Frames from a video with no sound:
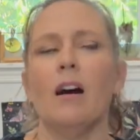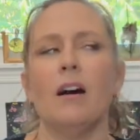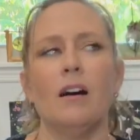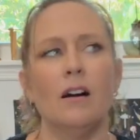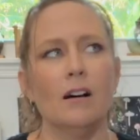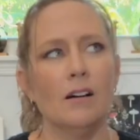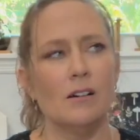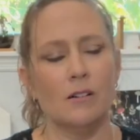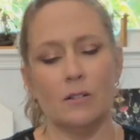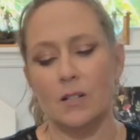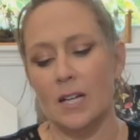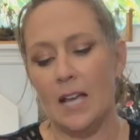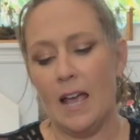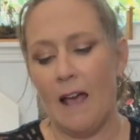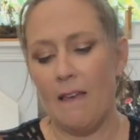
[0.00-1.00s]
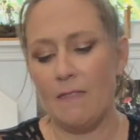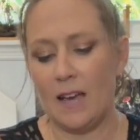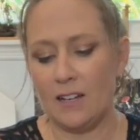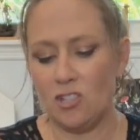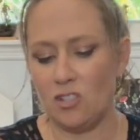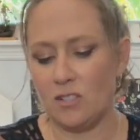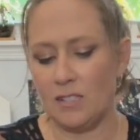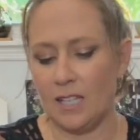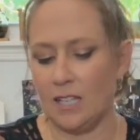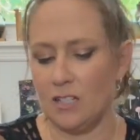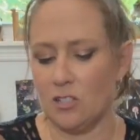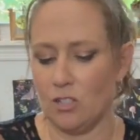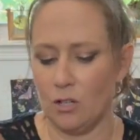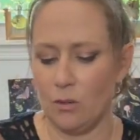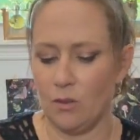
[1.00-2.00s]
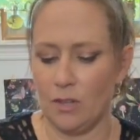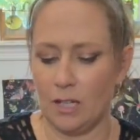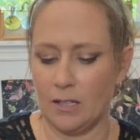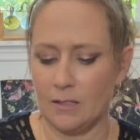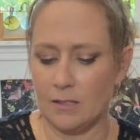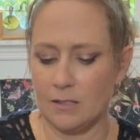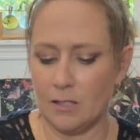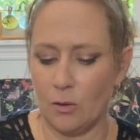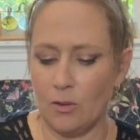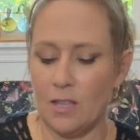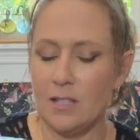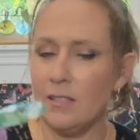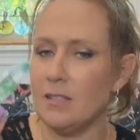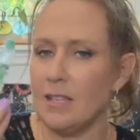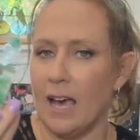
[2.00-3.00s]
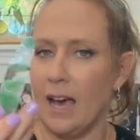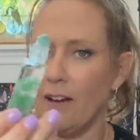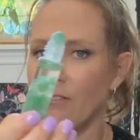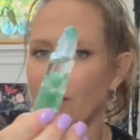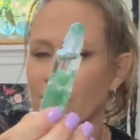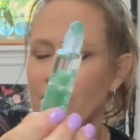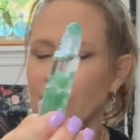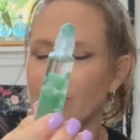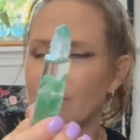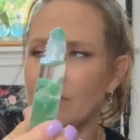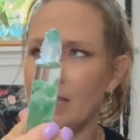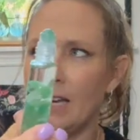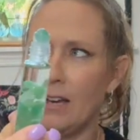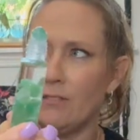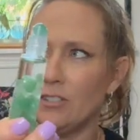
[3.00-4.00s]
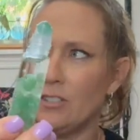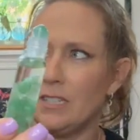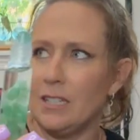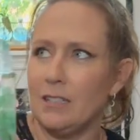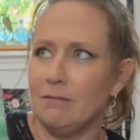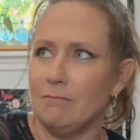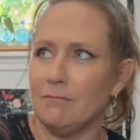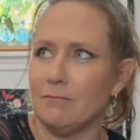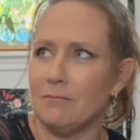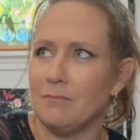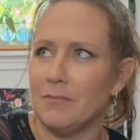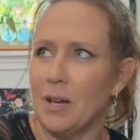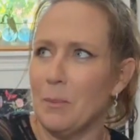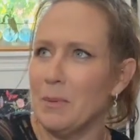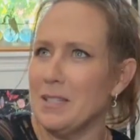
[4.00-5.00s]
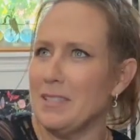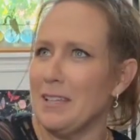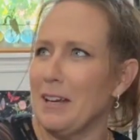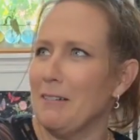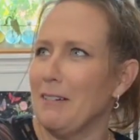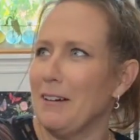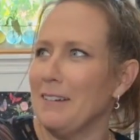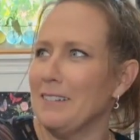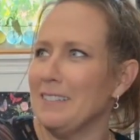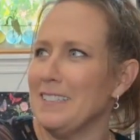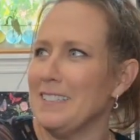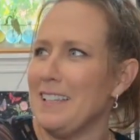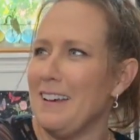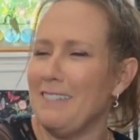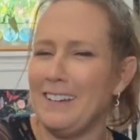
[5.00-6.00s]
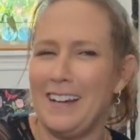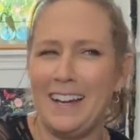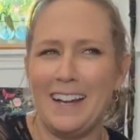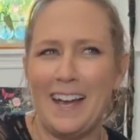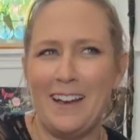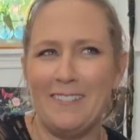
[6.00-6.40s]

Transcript: Oh, and that's just getting to know things. So this is Aromatherapy. I'm going to say it wrong. Is that right?